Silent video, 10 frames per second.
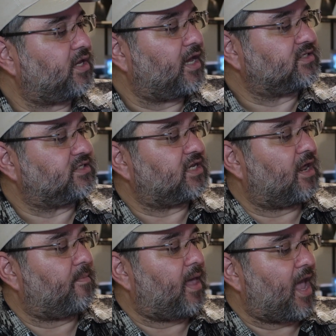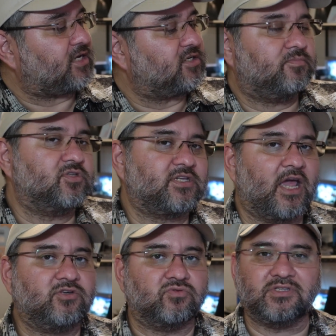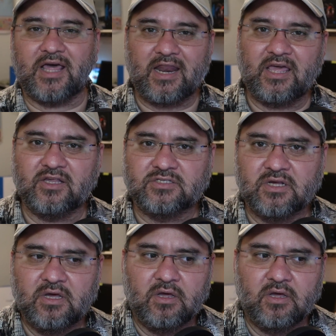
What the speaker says: to actually set up actionable schedules, and that is,